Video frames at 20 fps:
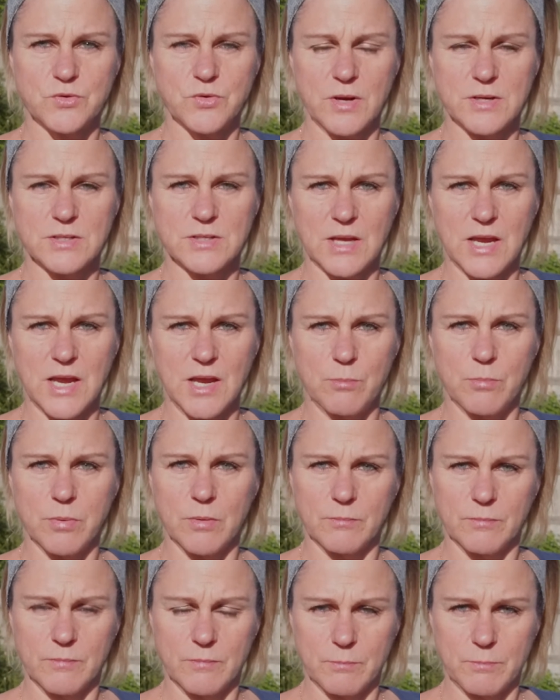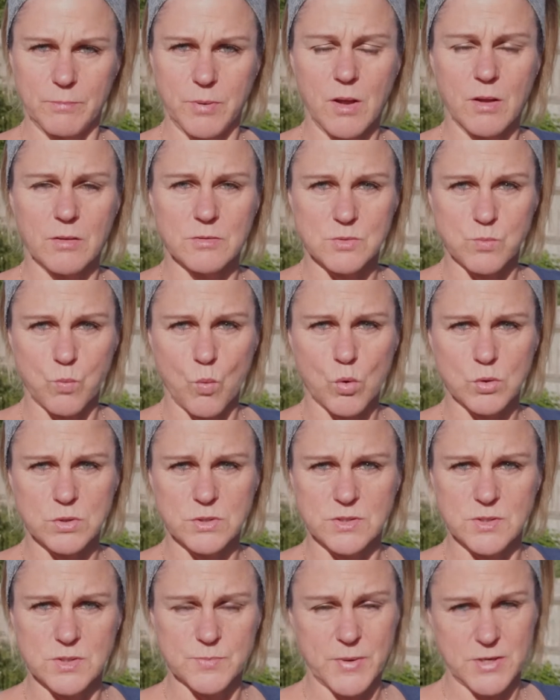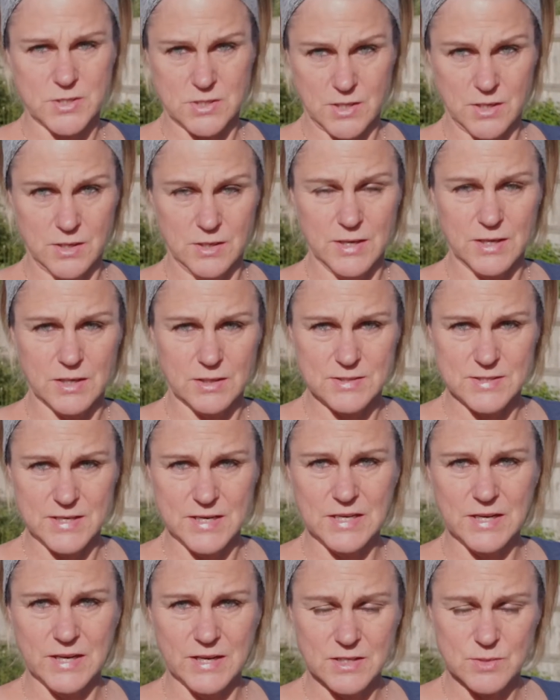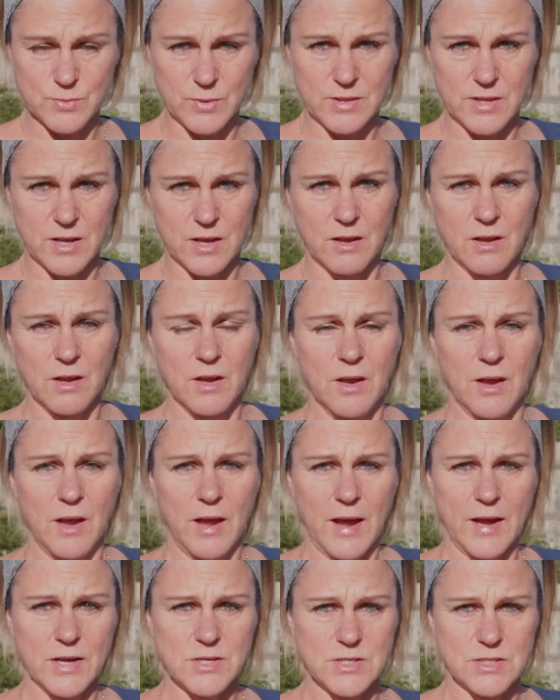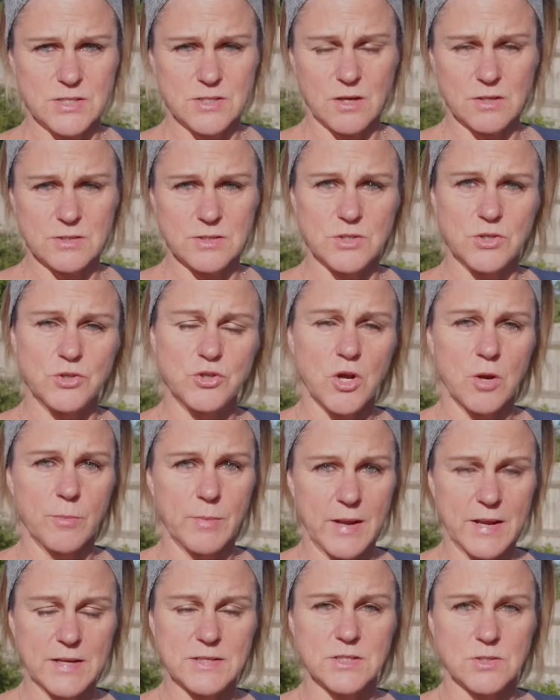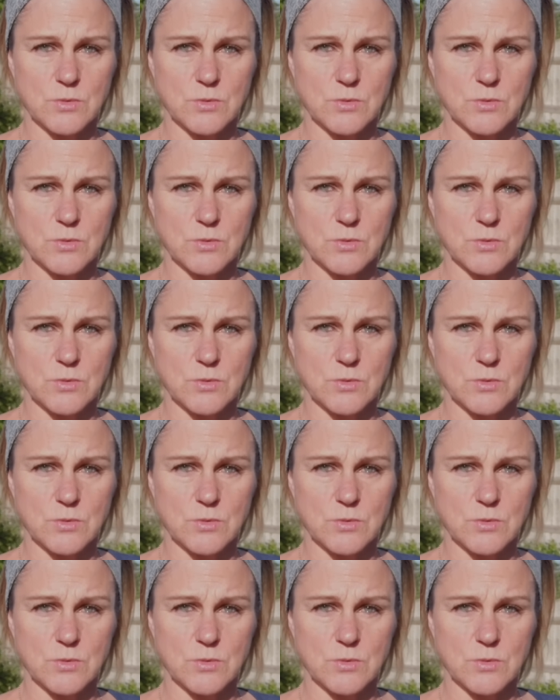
of trying to keep plants watered, especially little seedlings when they're actually starting to germinate.